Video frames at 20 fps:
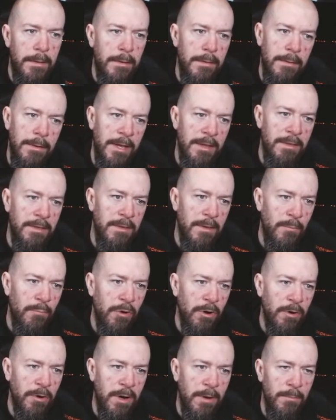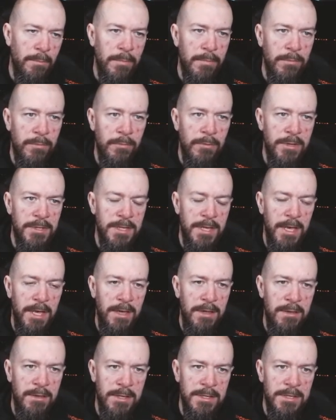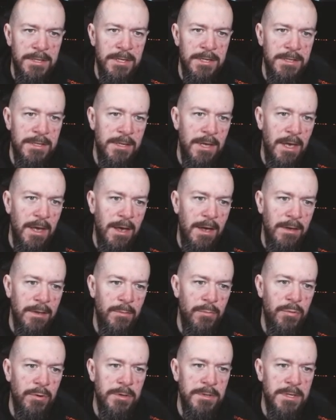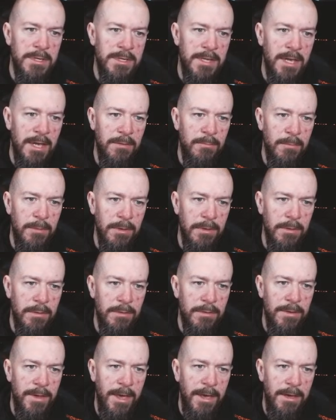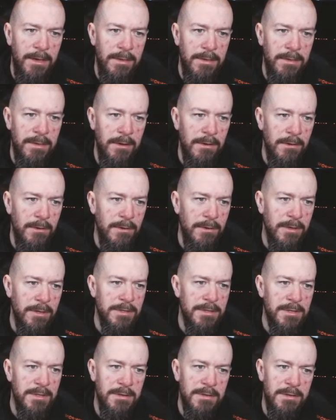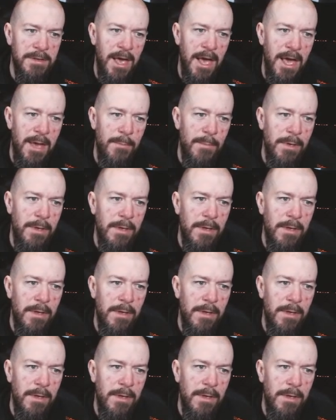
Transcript: Let the program do its thing. This is the process that will take the longest time.